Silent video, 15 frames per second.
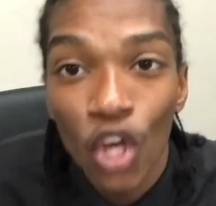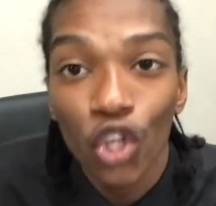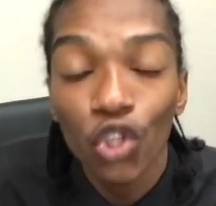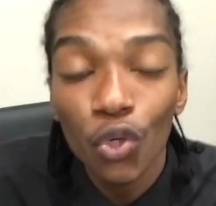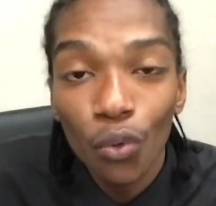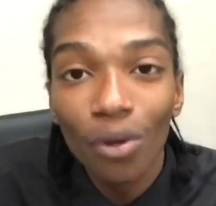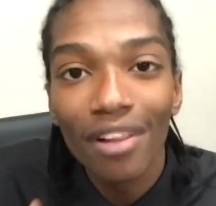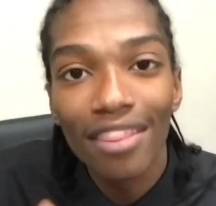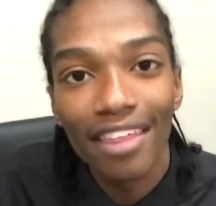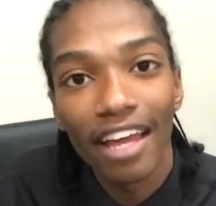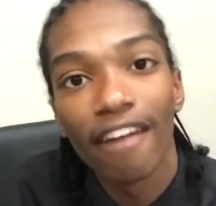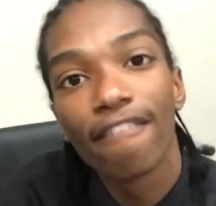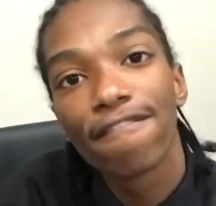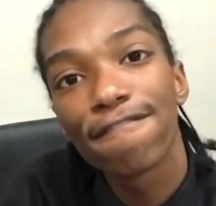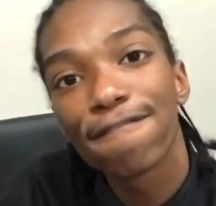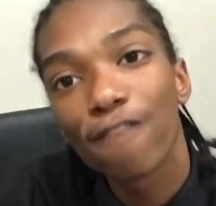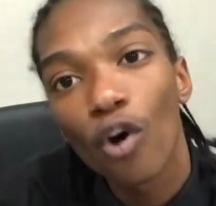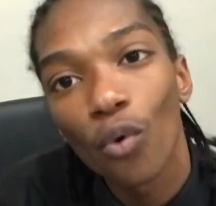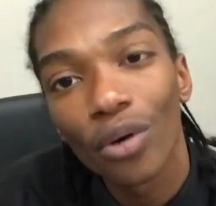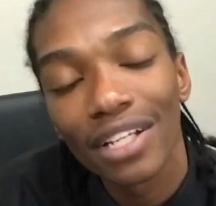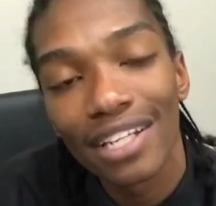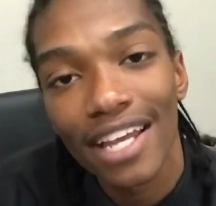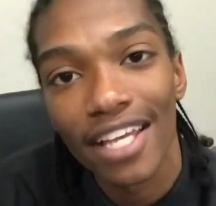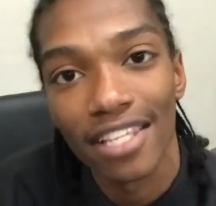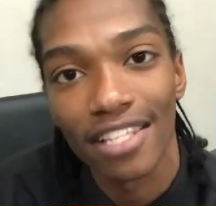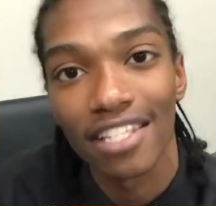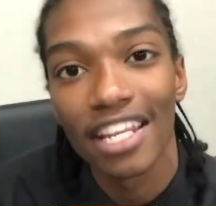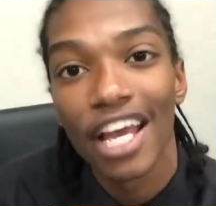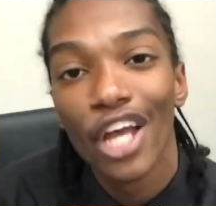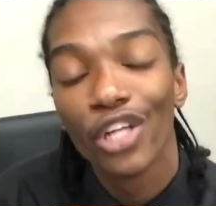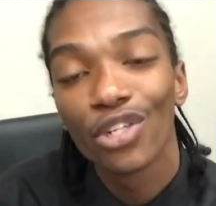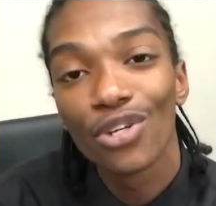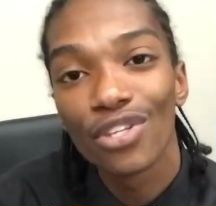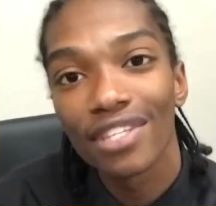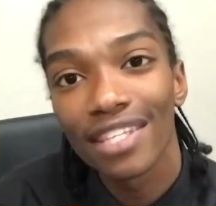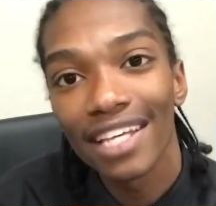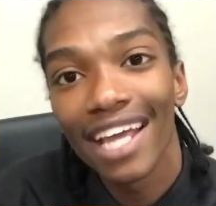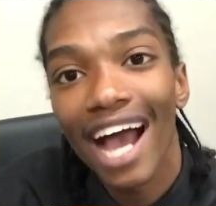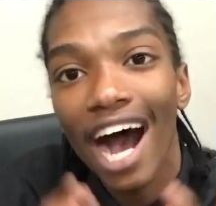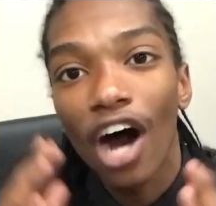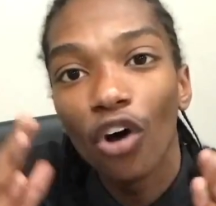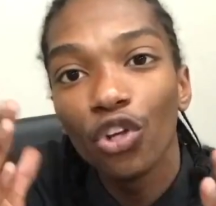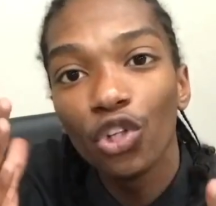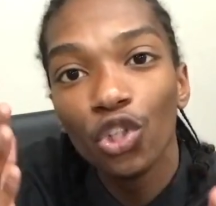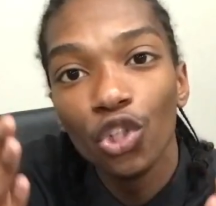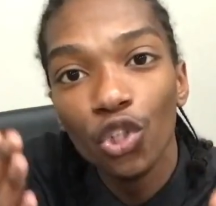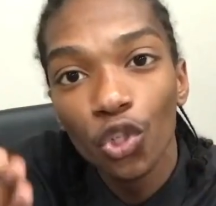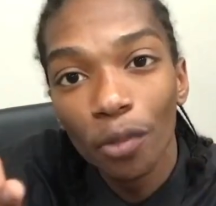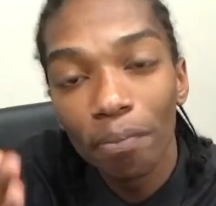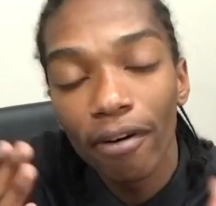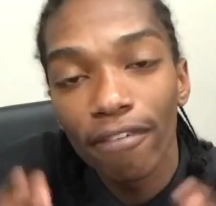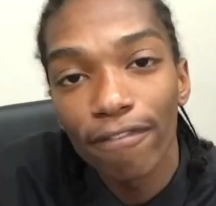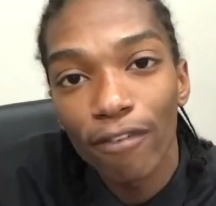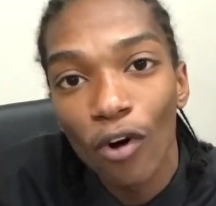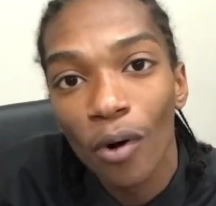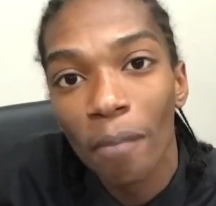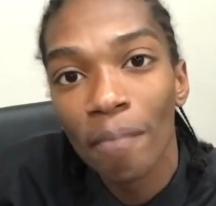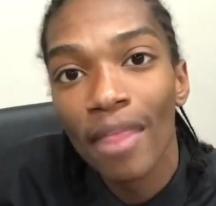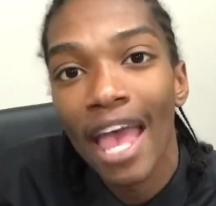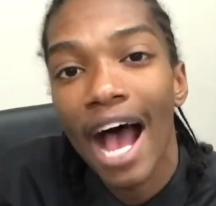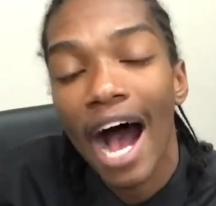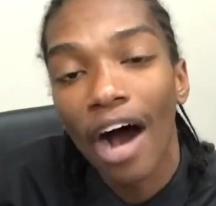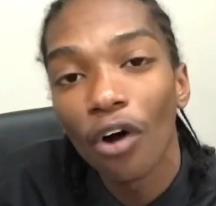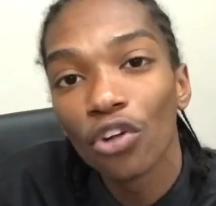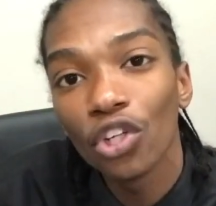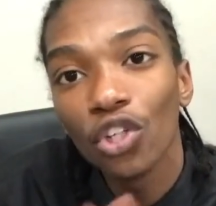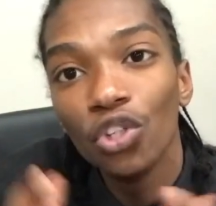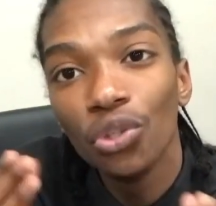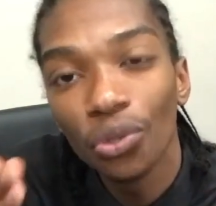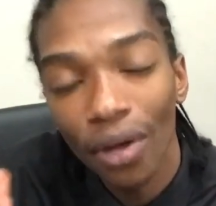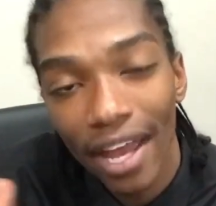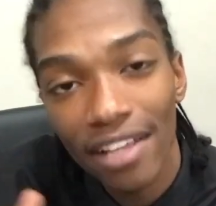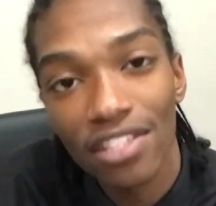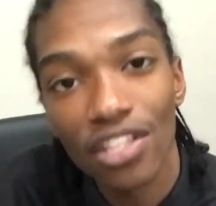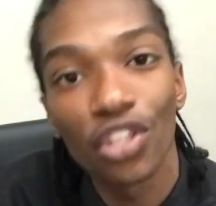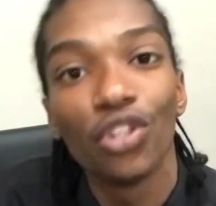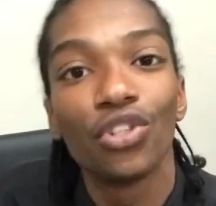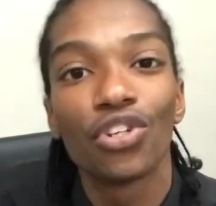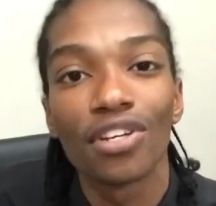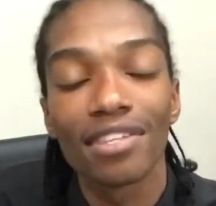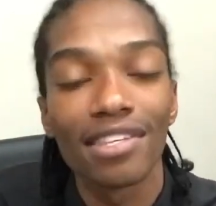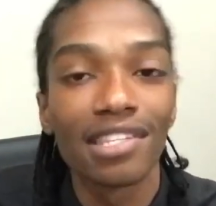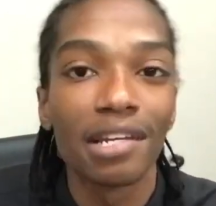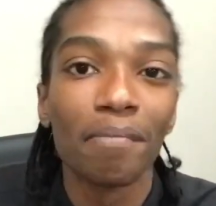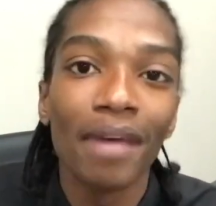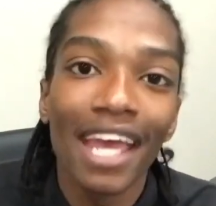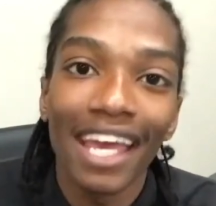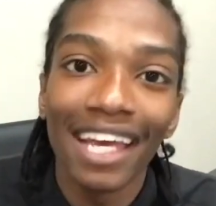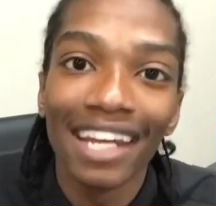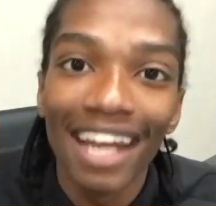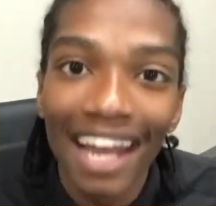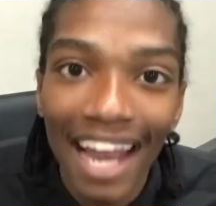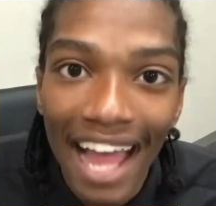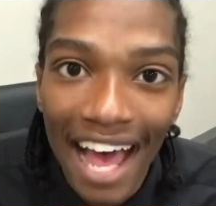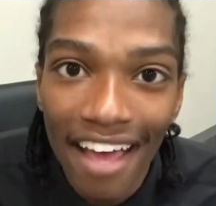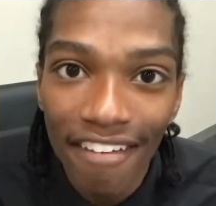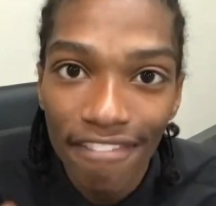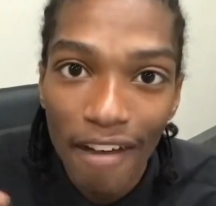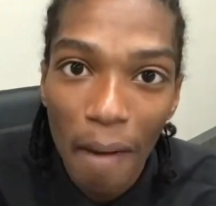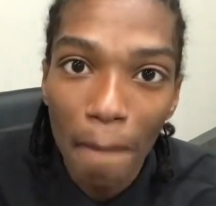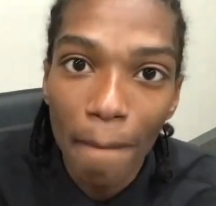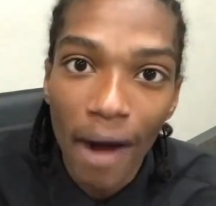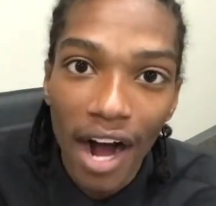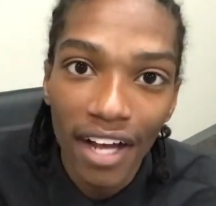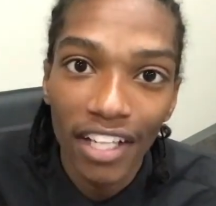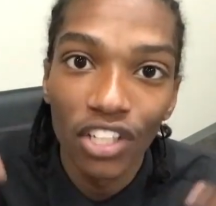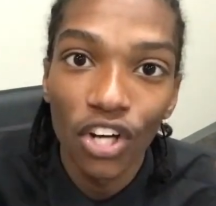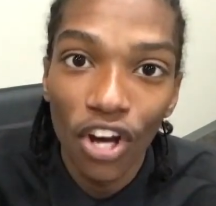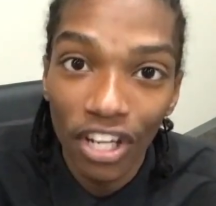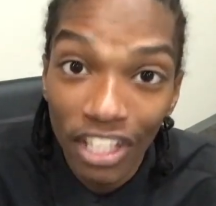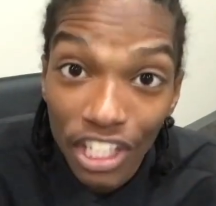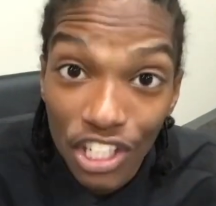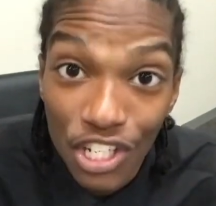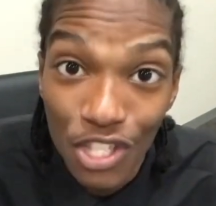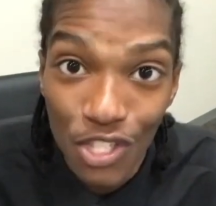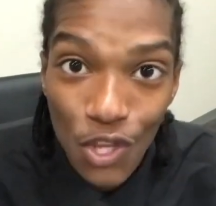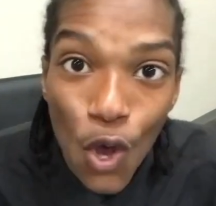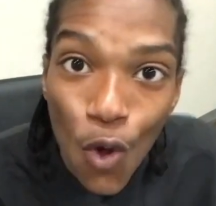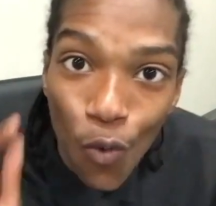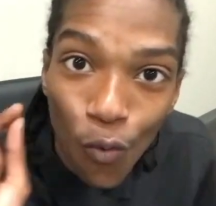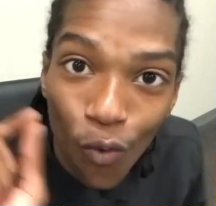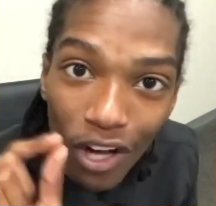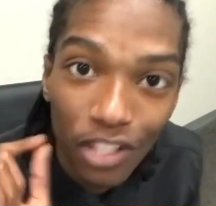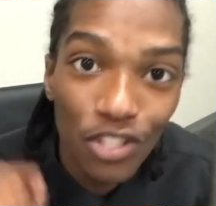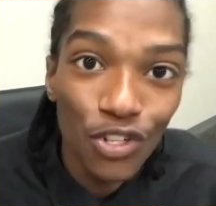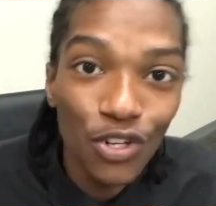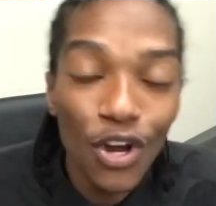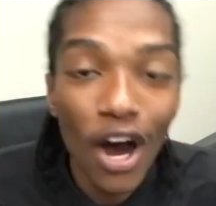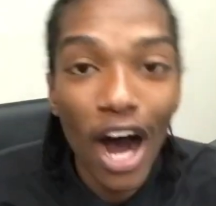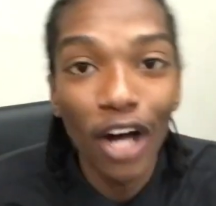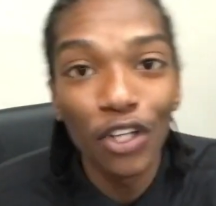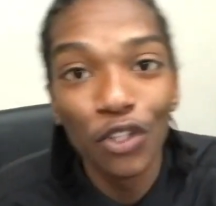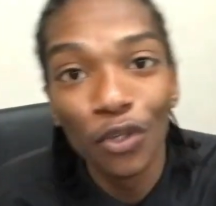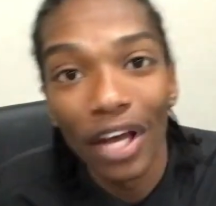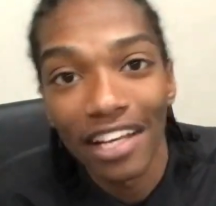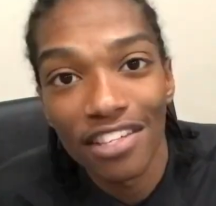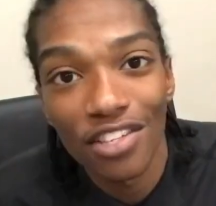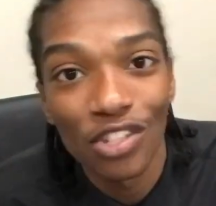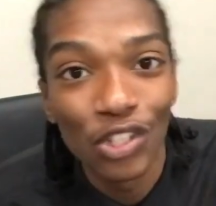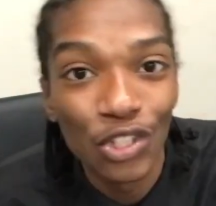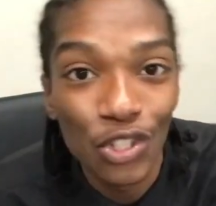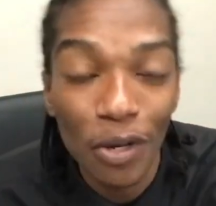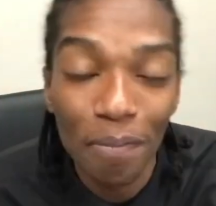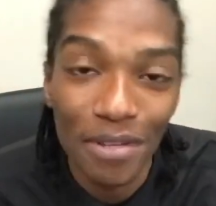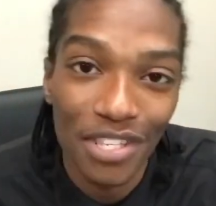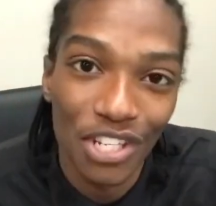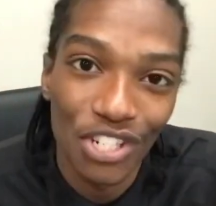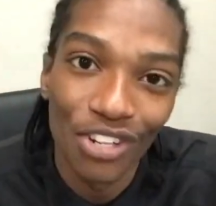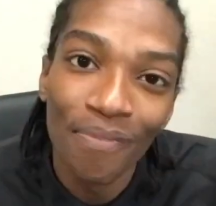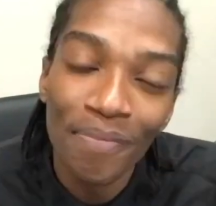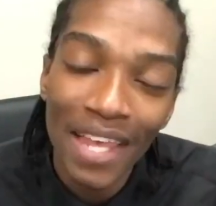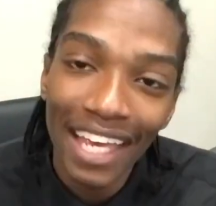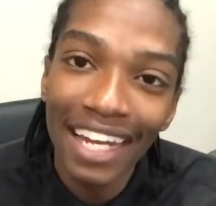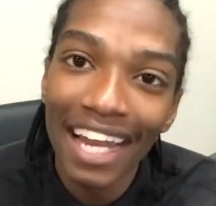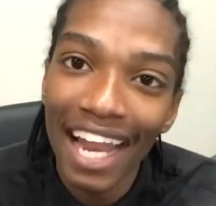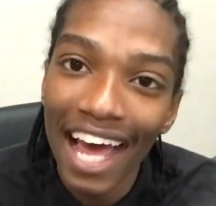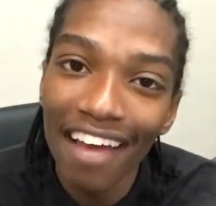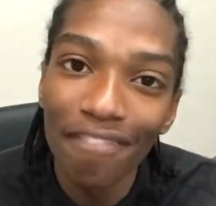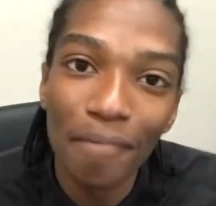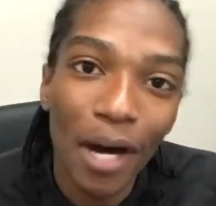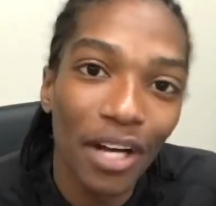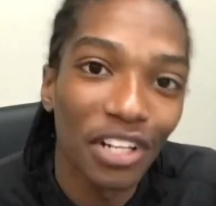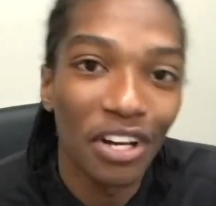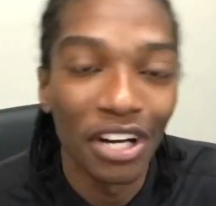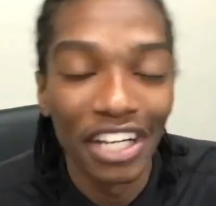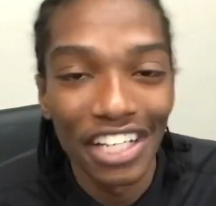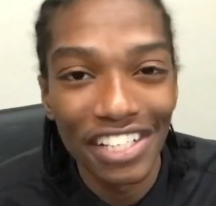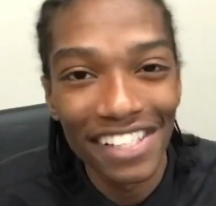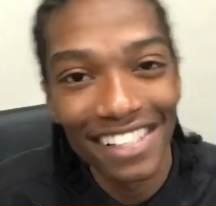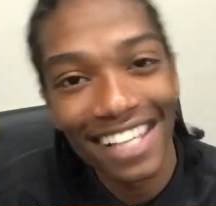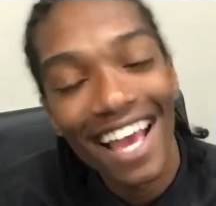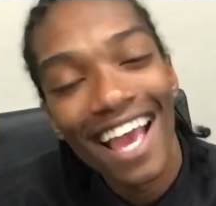you will then forward test to see how do you perform, how do you execute your system in live market conditions. Once you know how you execute your position in live market conditions,